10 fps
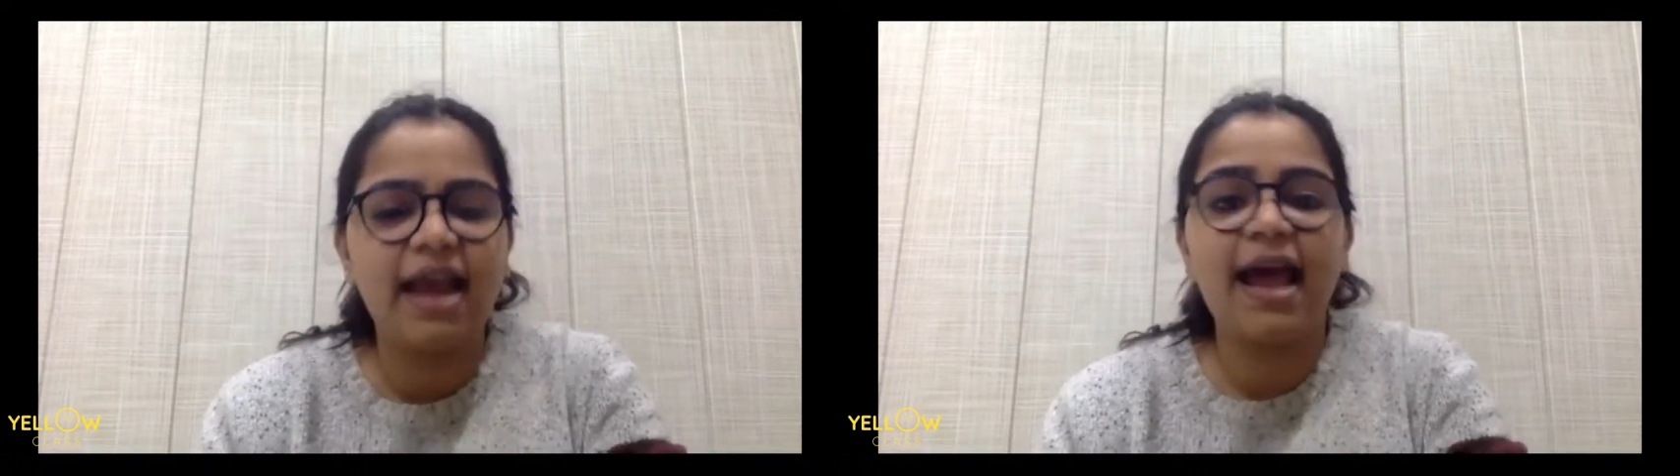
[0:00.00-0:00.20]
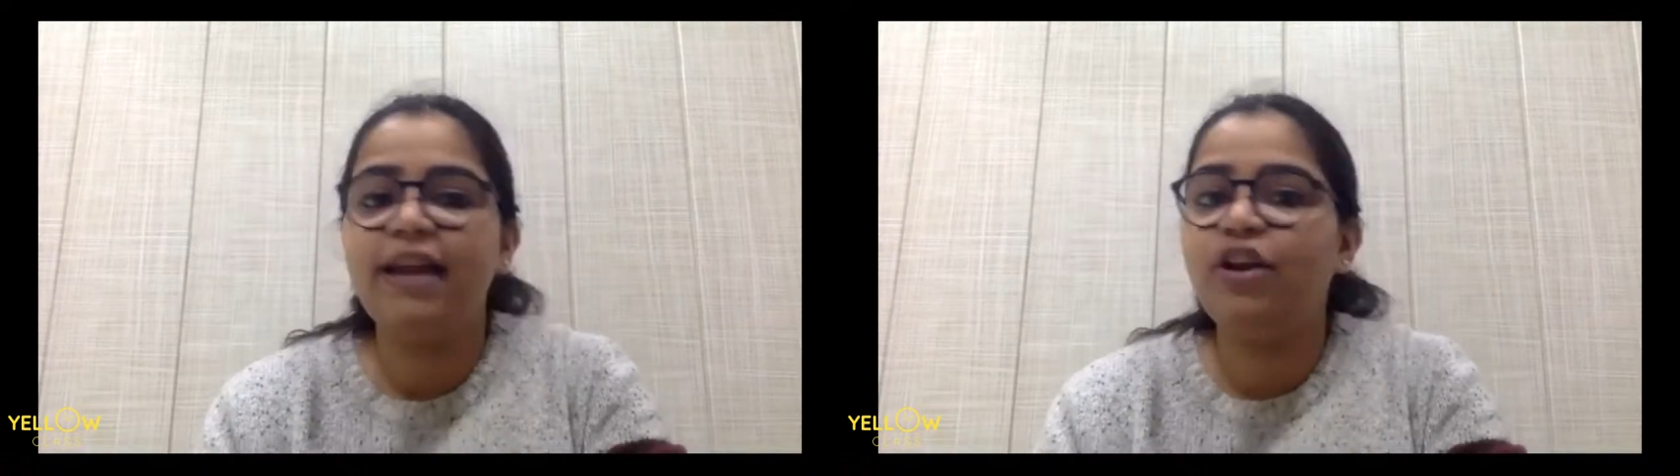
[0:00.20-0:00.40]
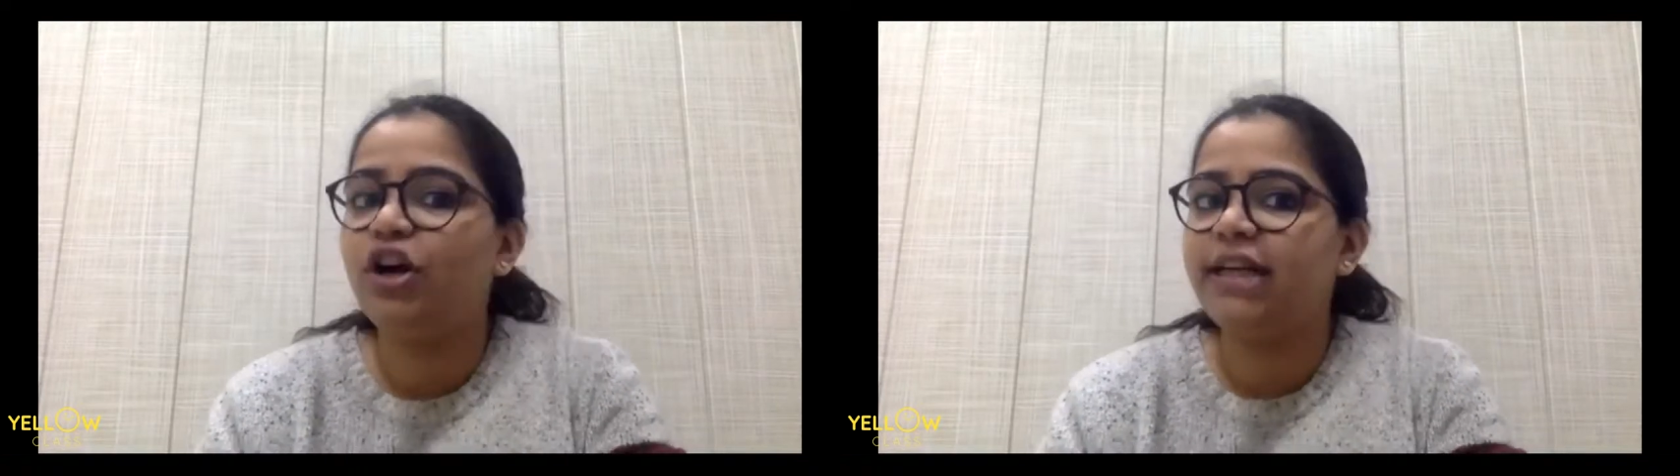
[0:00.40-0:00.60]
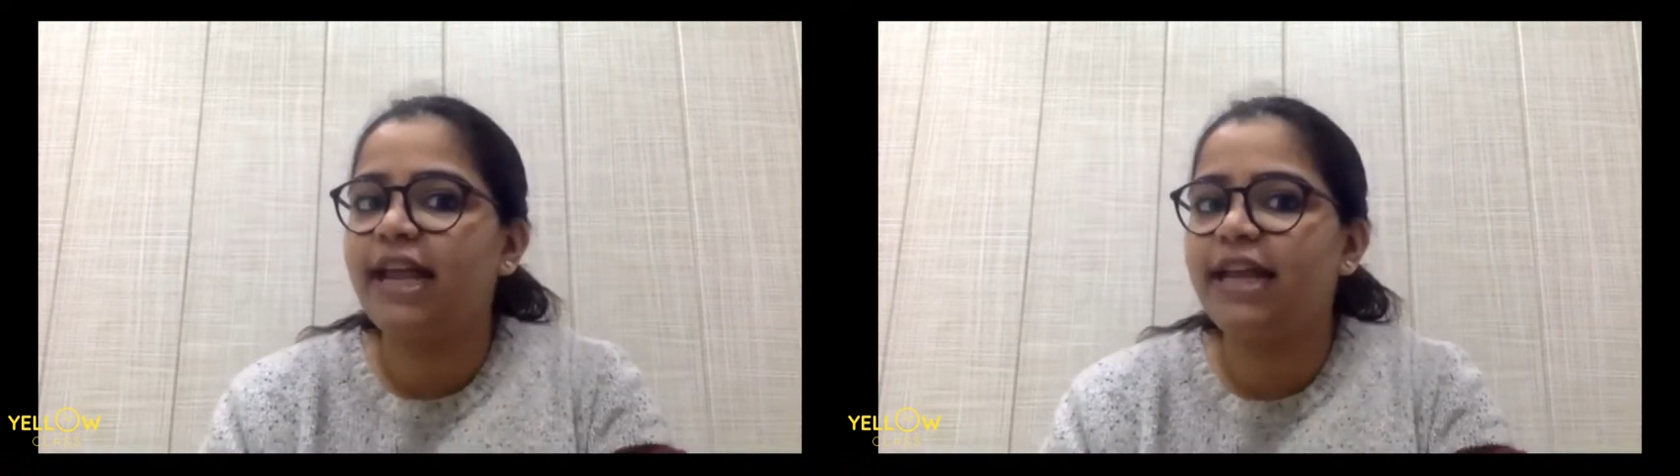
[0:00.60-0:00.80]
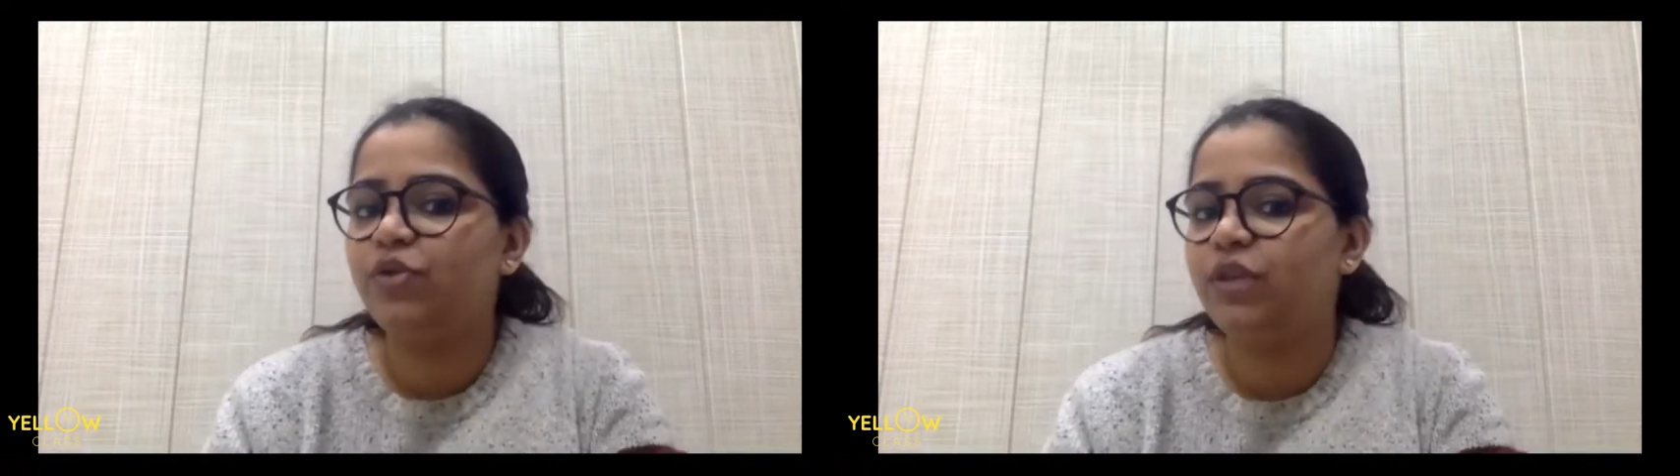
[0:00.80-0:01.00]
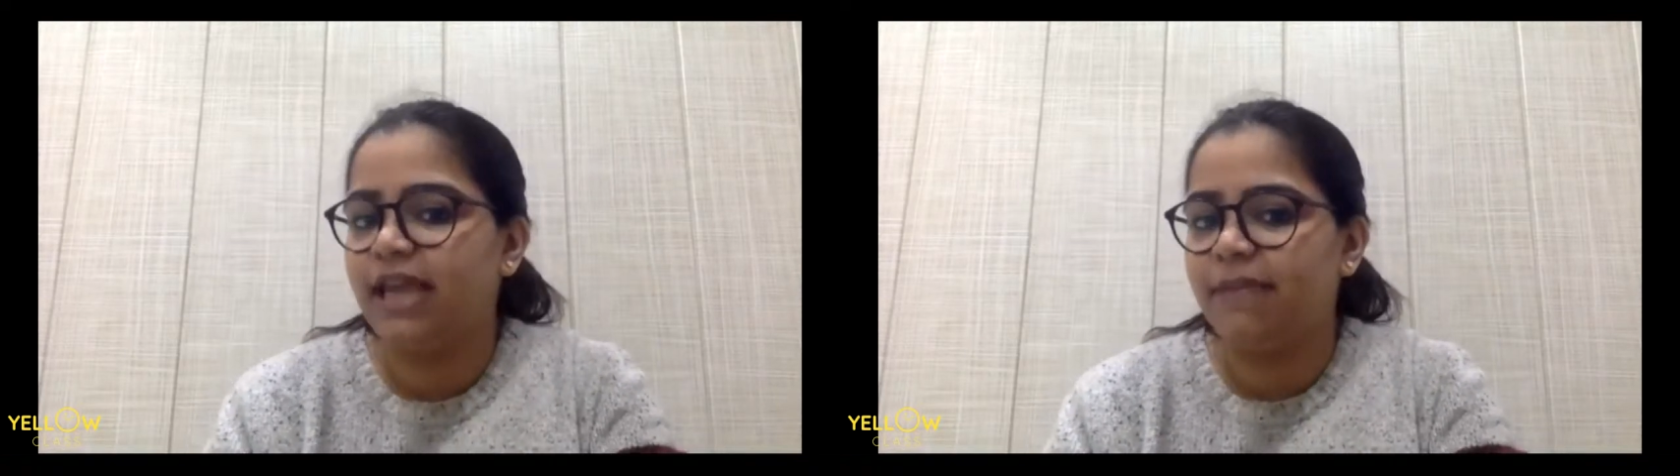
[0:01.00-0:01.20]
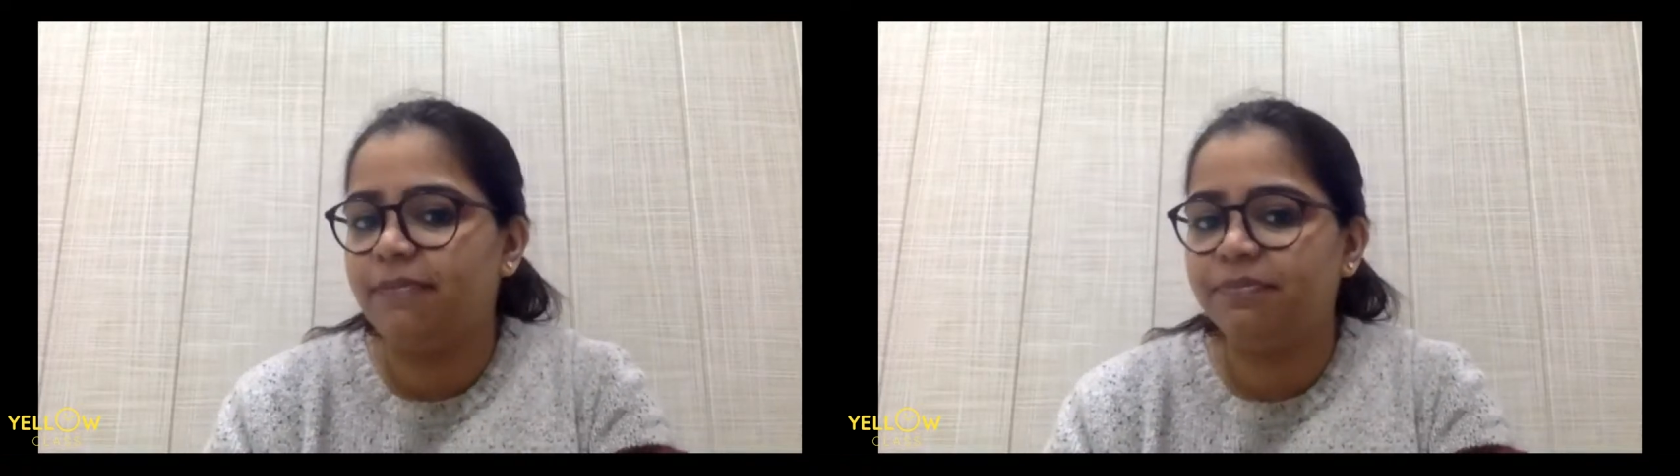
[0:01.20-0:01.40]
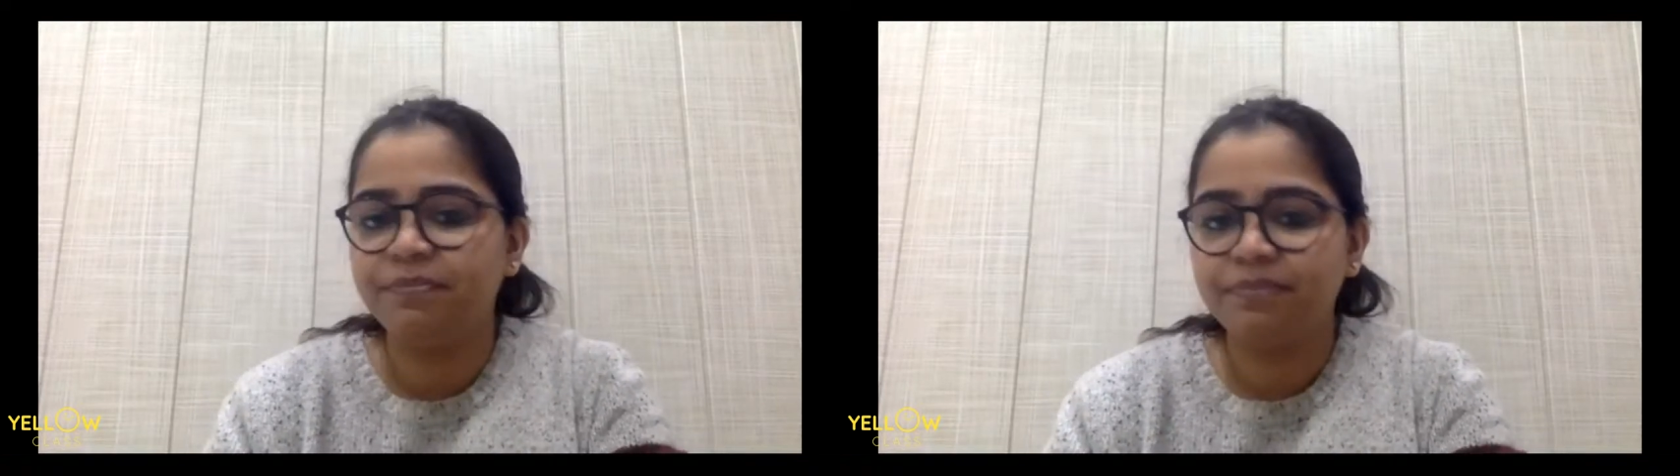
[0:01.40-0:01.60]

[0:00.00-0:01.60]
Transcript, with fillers: And I'll not tell you the name.